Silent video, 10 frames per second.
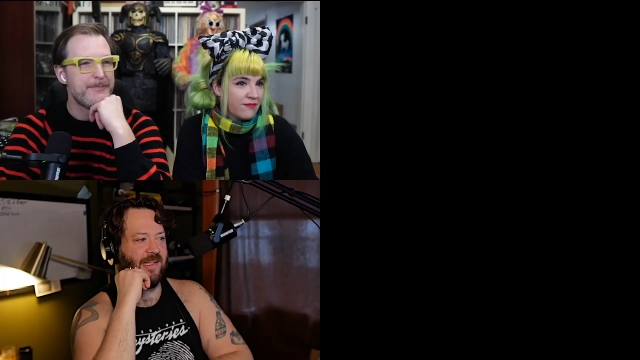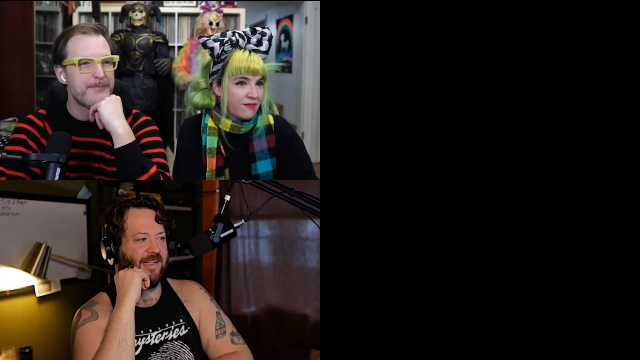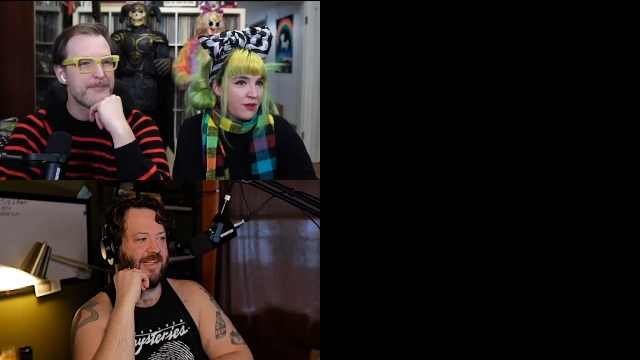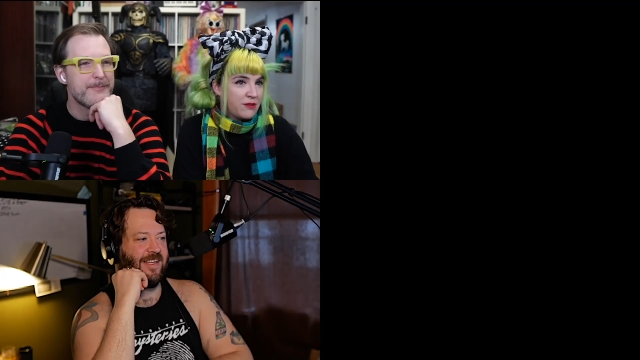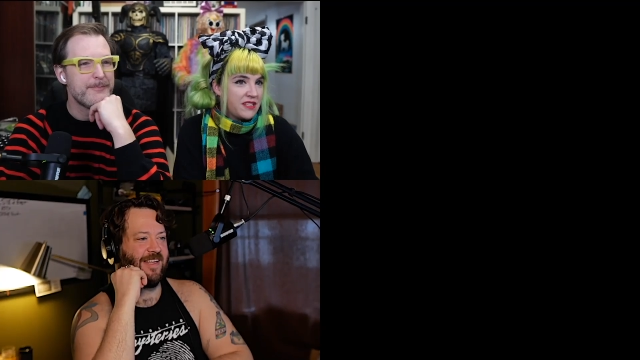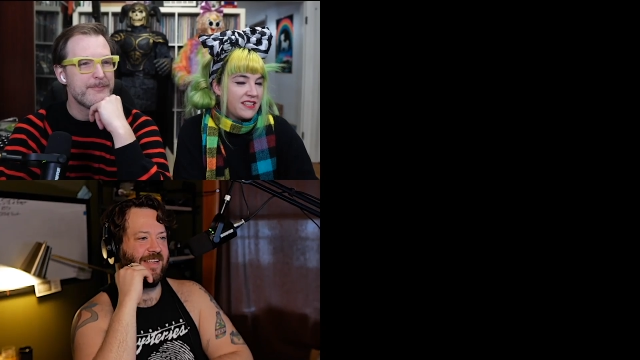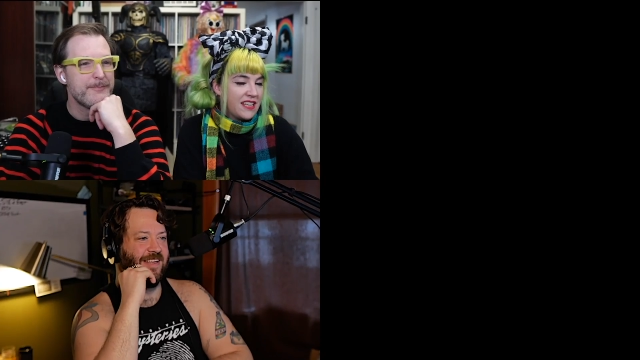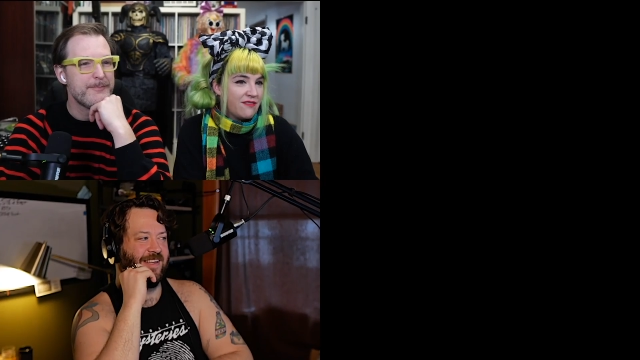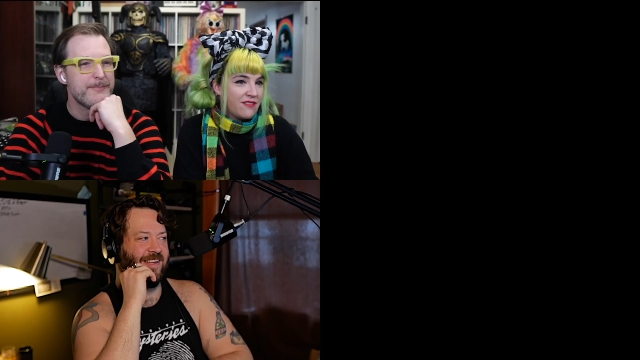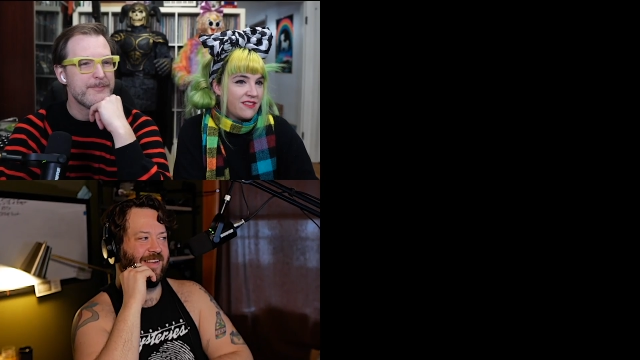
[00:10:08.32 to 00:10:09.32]
Speaker 1: Was he
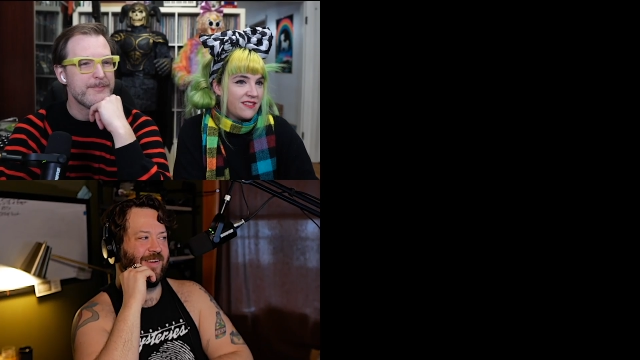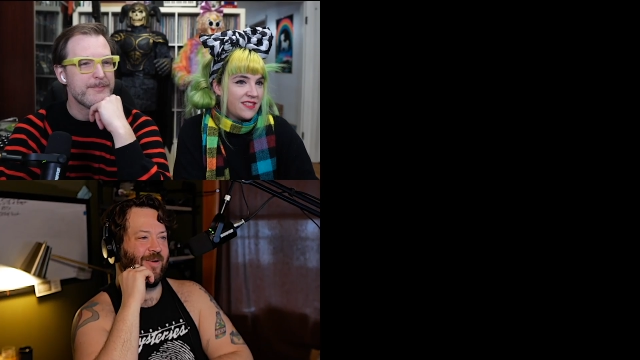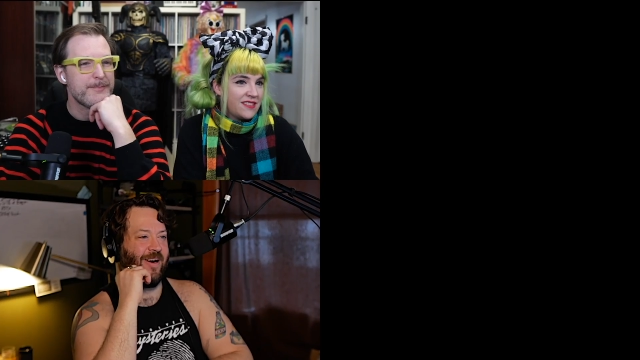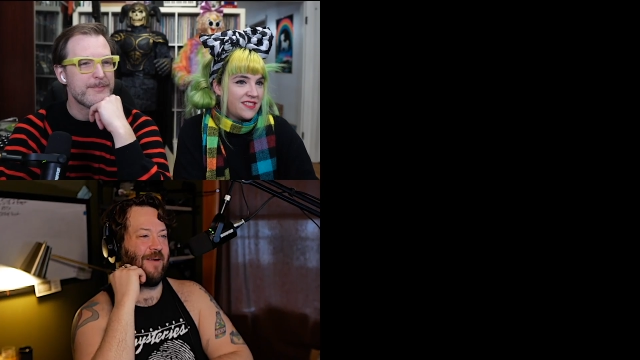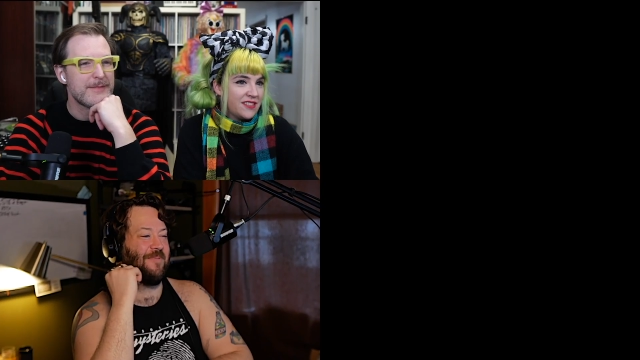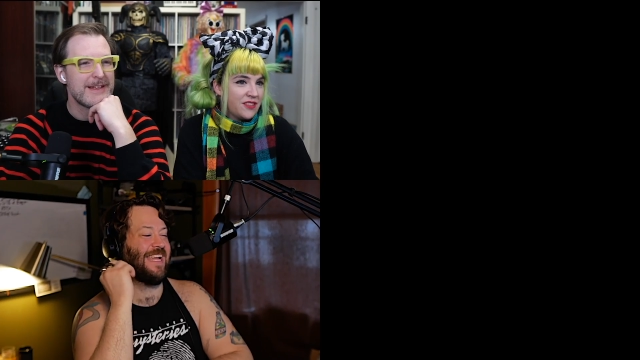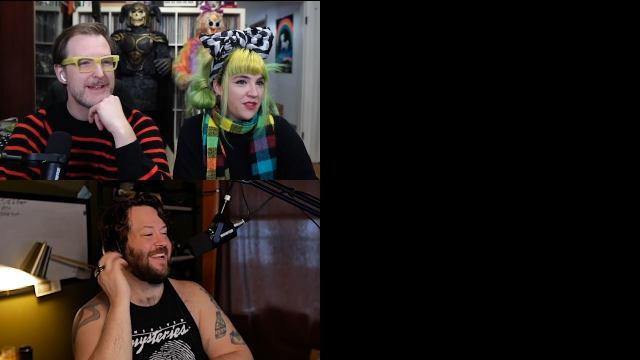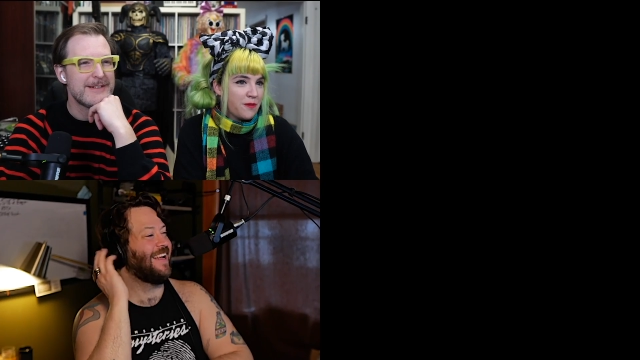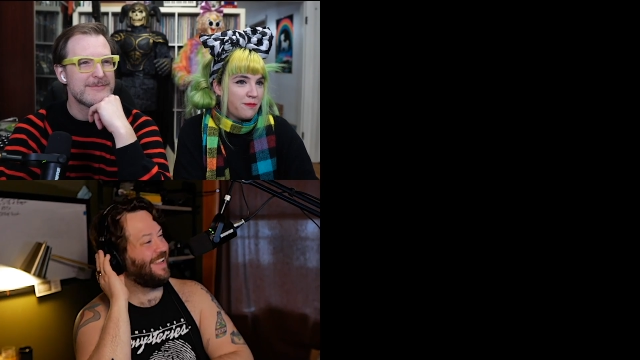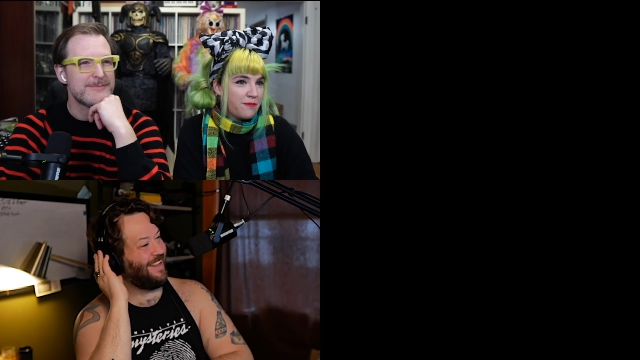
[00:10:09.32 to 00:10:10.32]
leaving? Well, stealing I
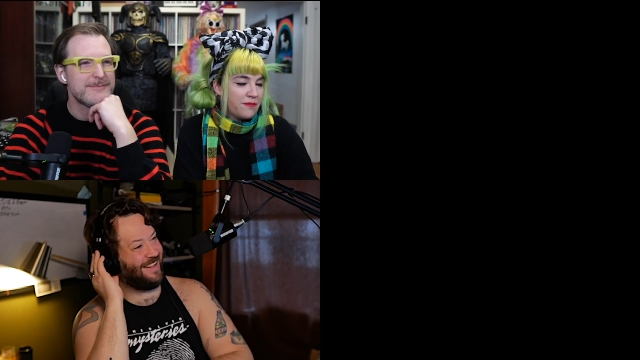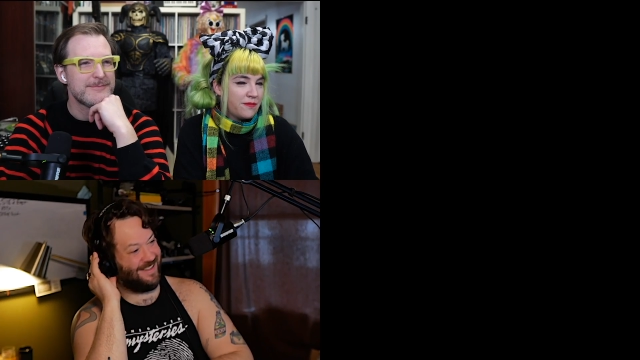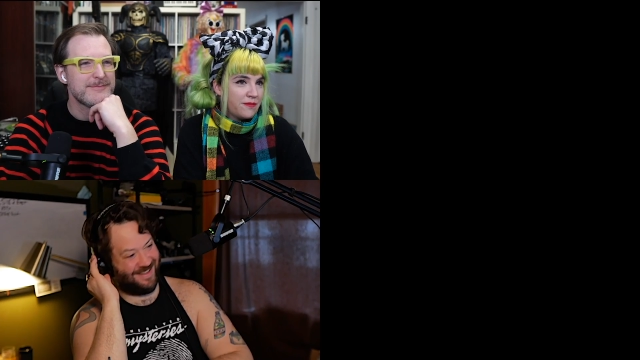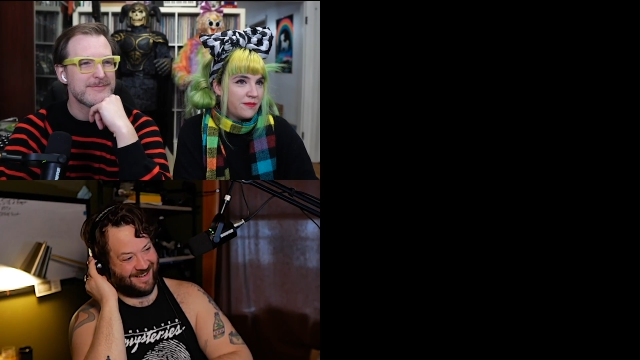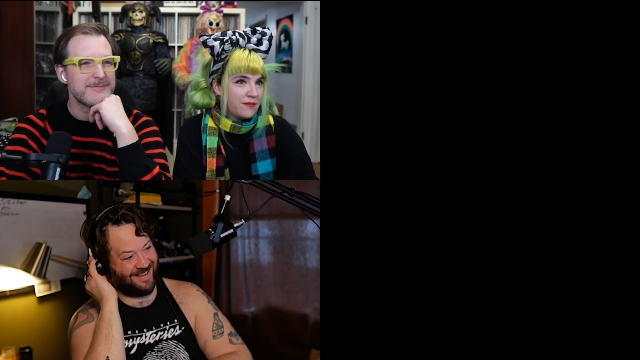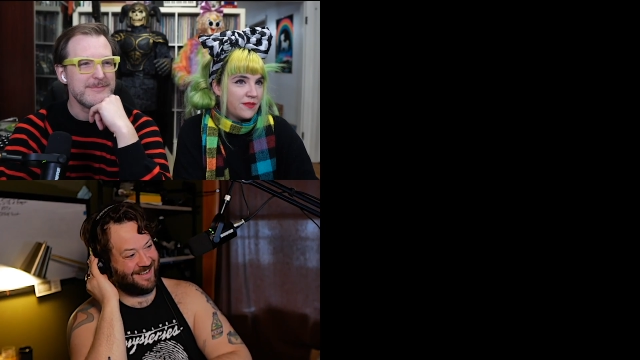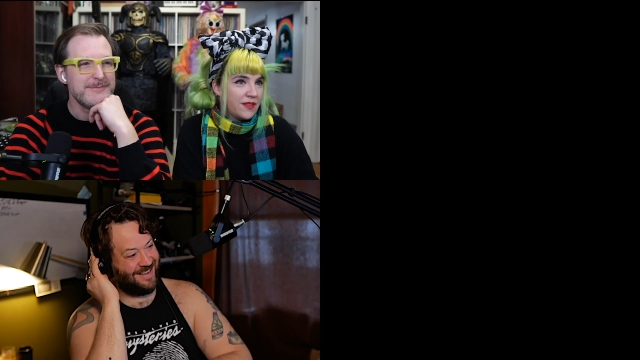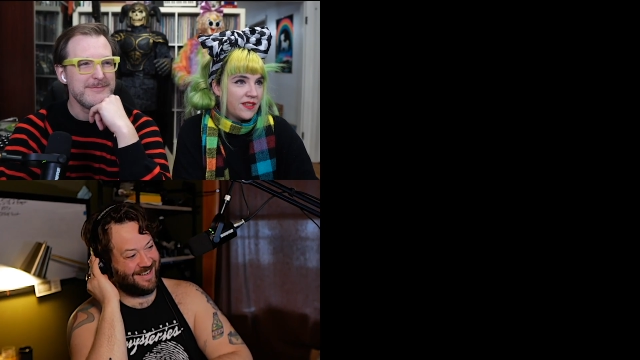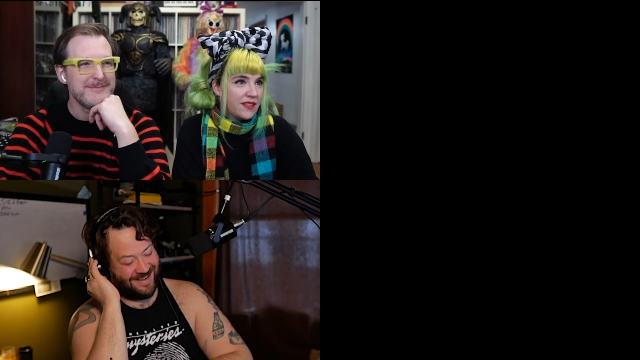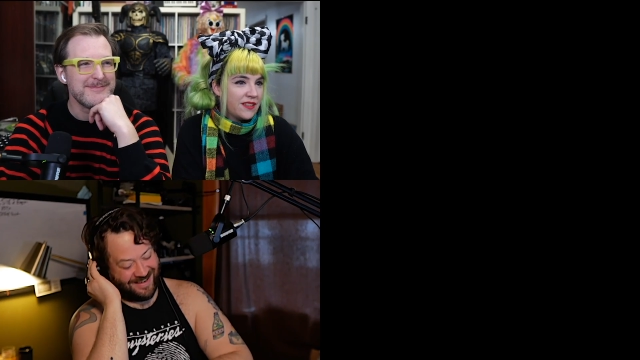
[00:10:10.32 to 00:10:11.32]
mean,
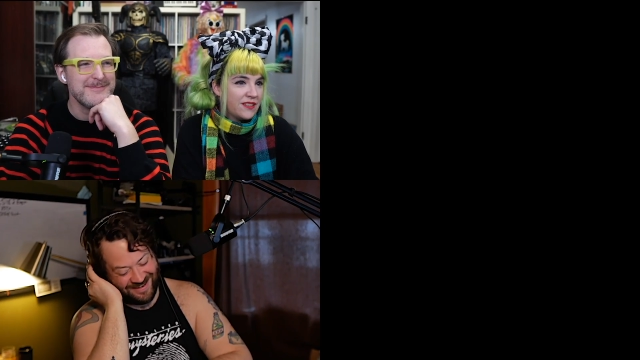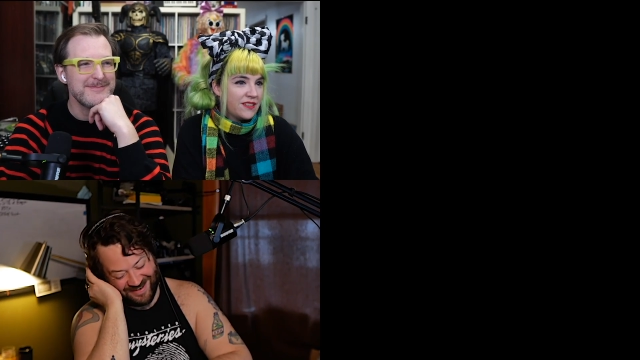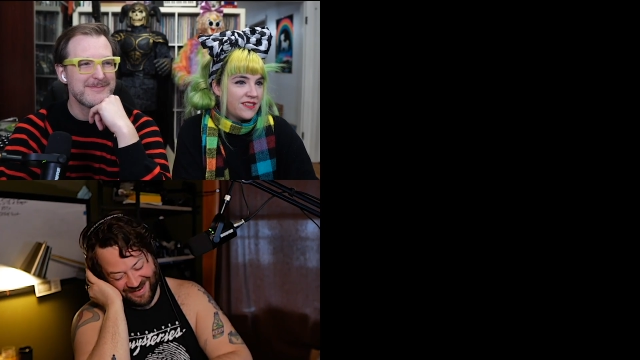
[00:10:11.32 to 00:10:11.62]
their